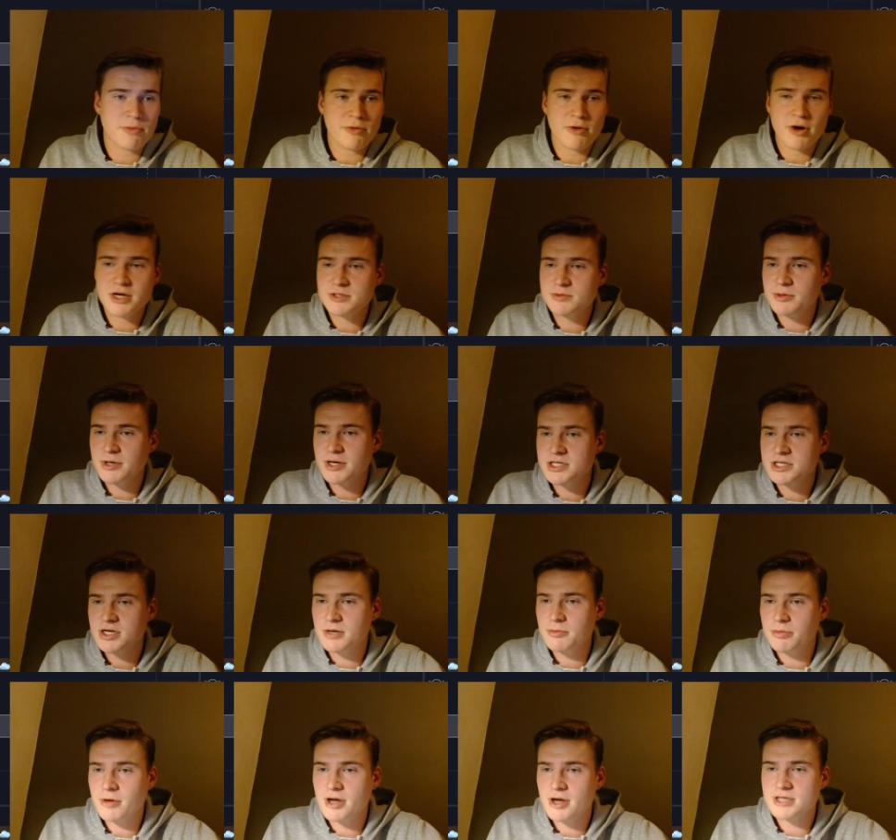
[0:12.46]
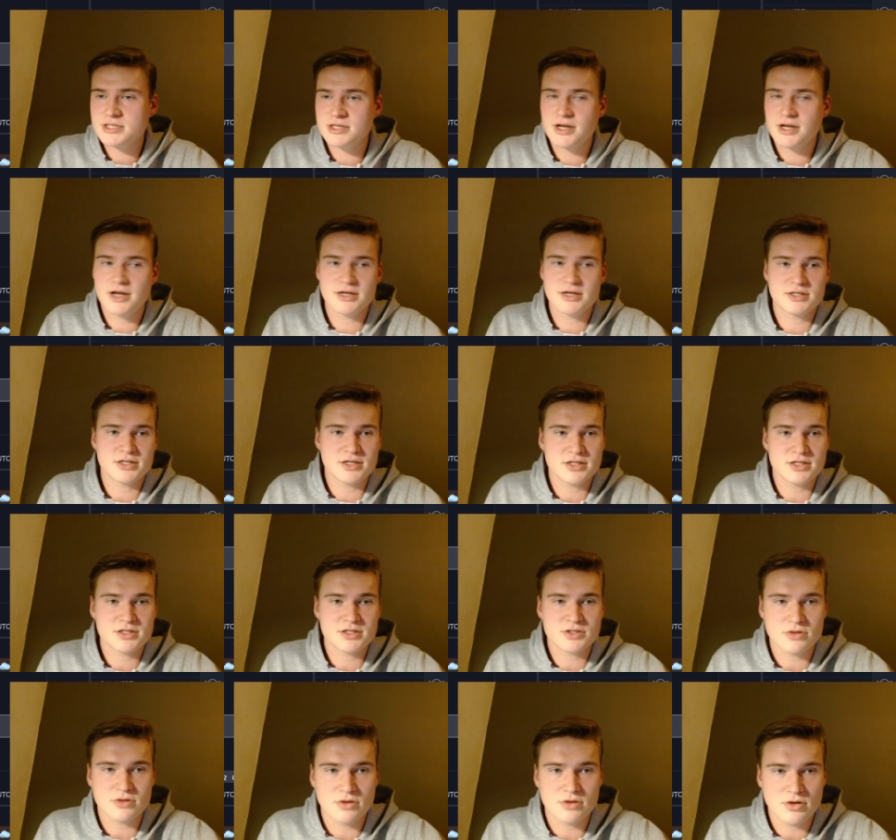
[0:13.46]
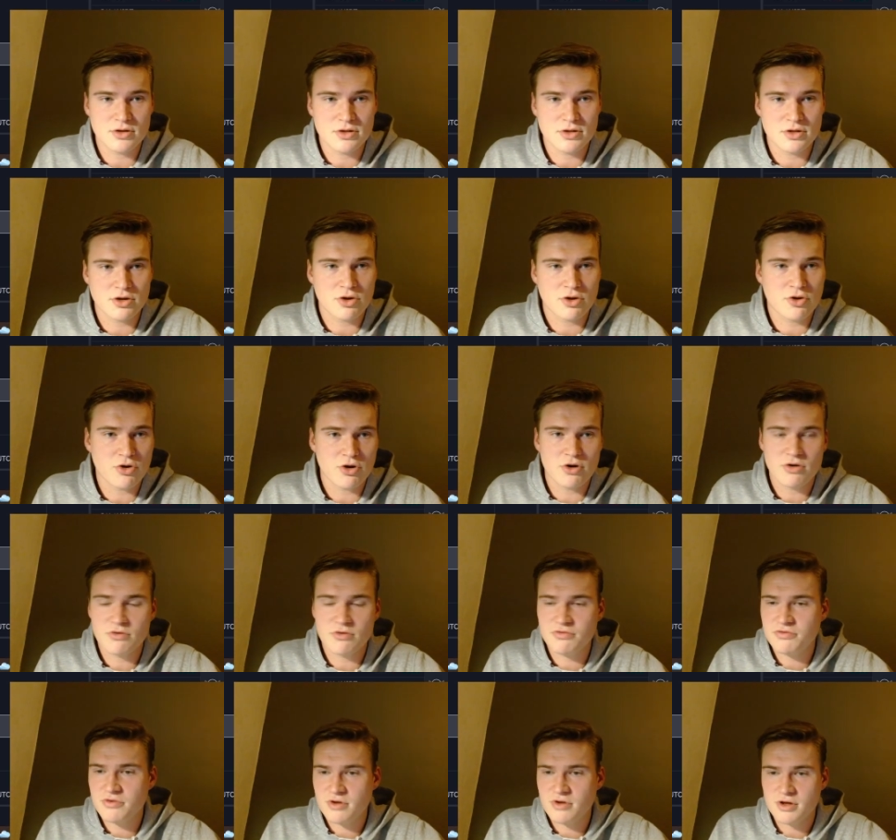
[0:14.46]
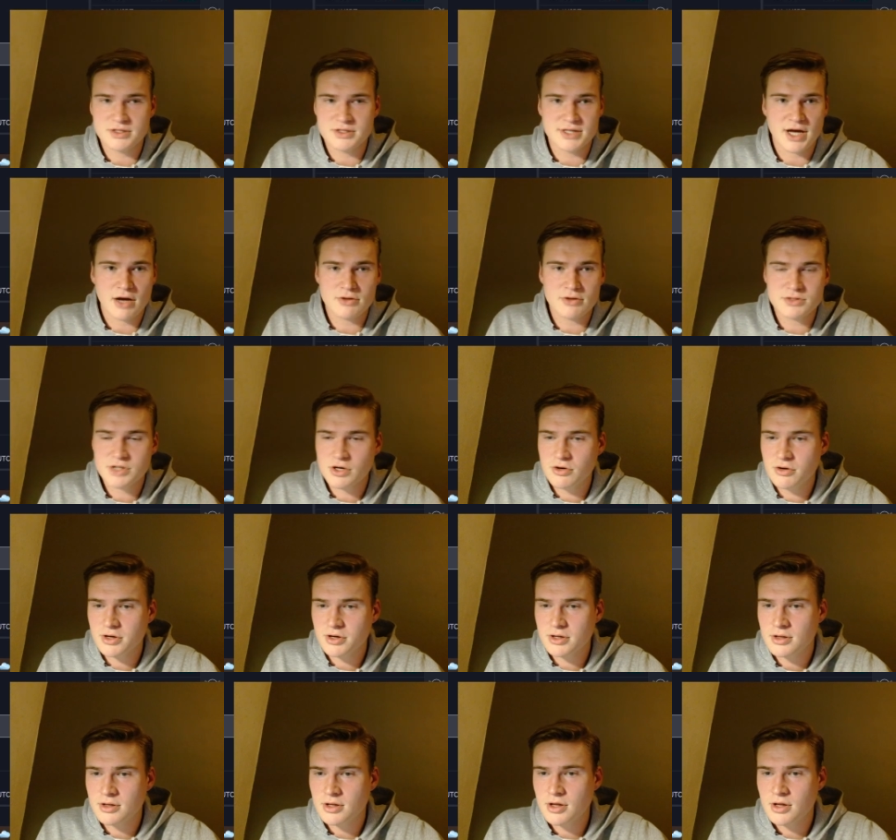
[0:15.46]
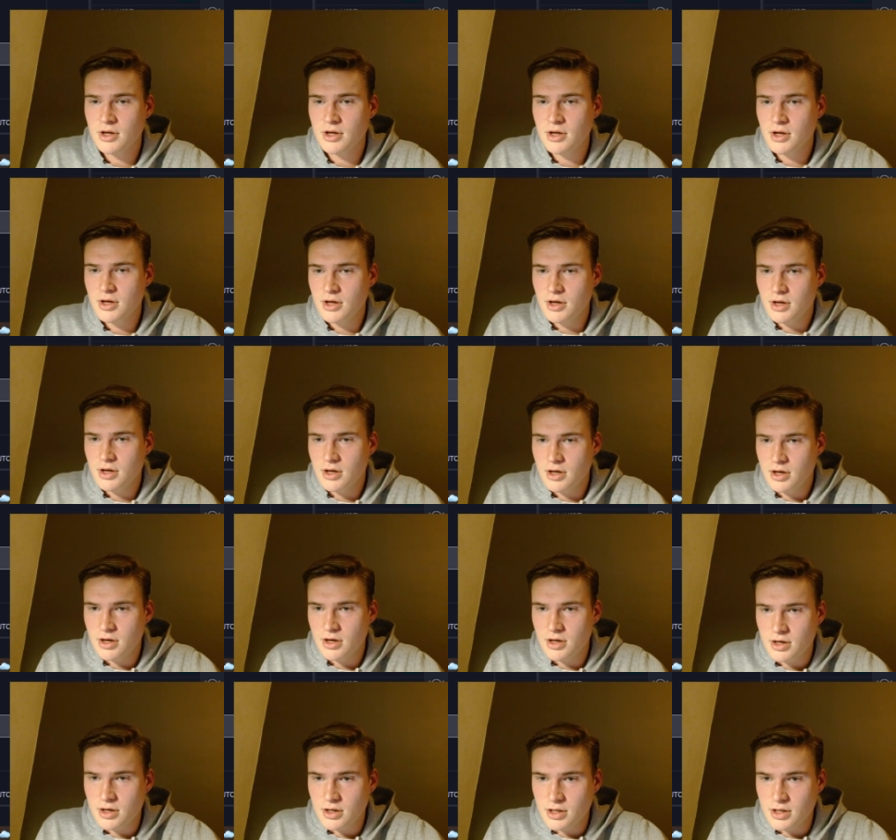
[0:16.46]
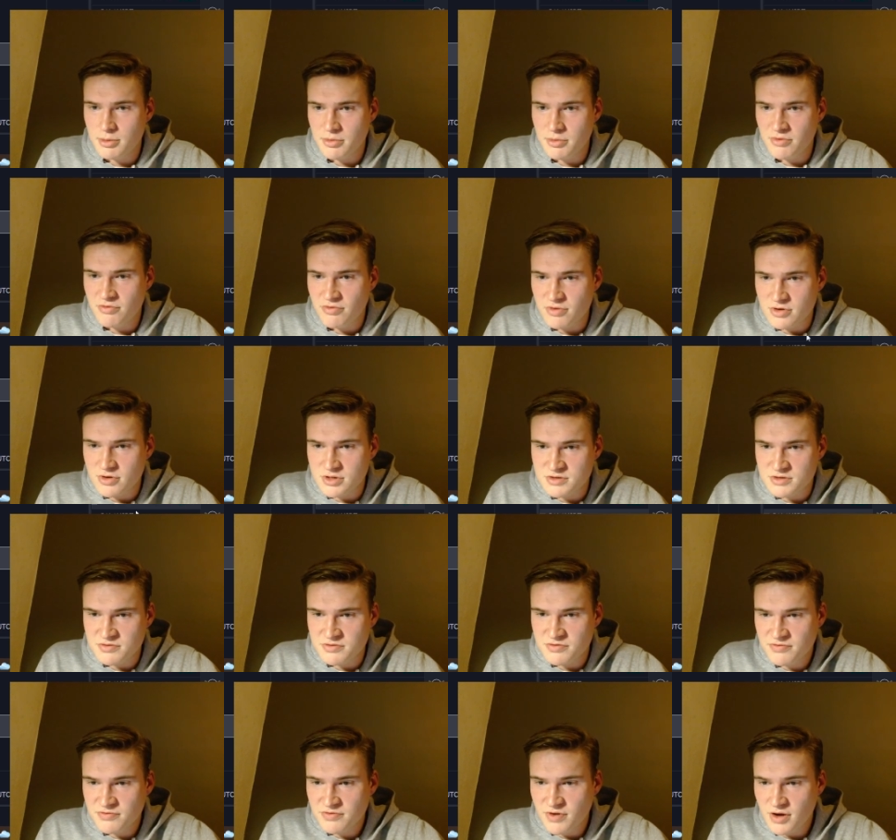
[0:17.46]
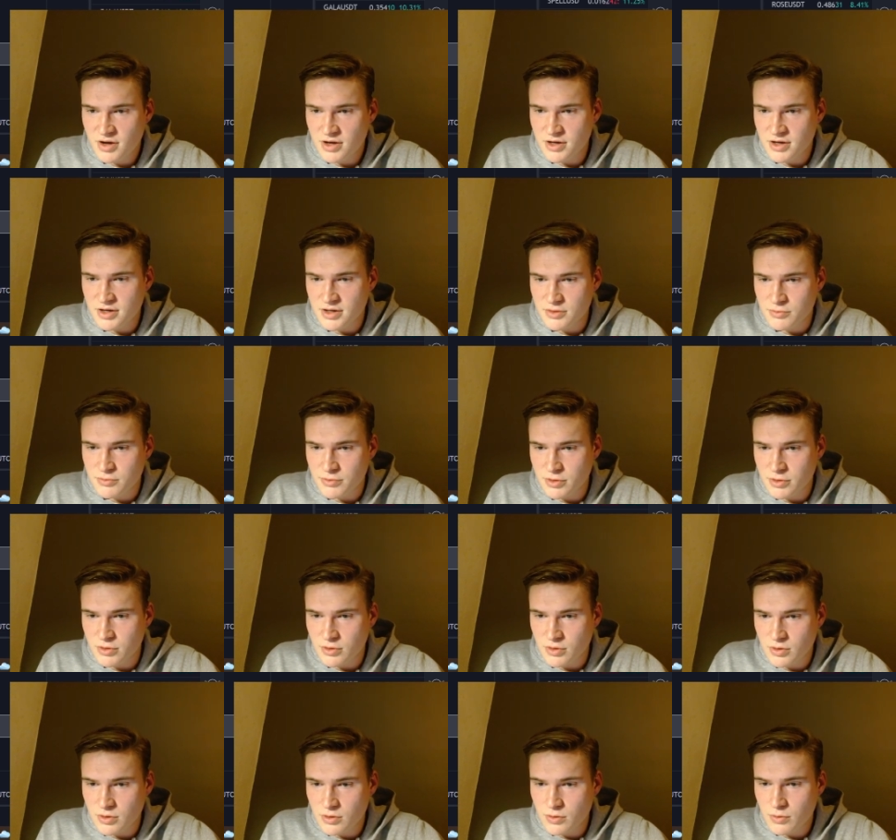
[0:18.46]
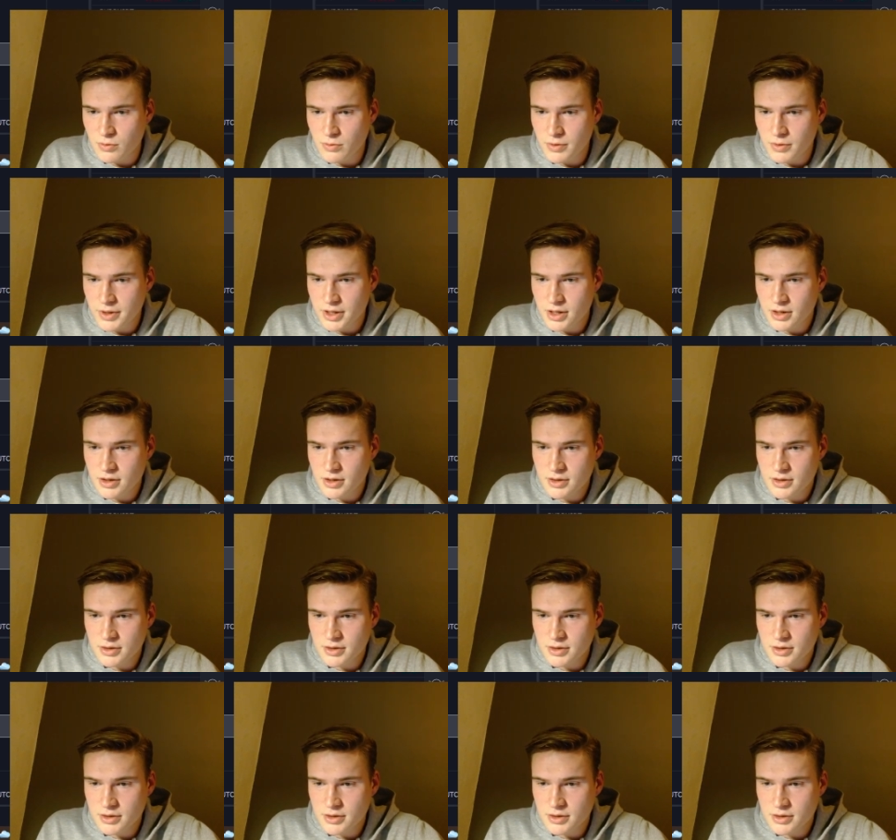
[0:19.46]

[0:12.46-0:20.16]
price prediction and price analysis on the Curve DAO token. Let me first find it real quick.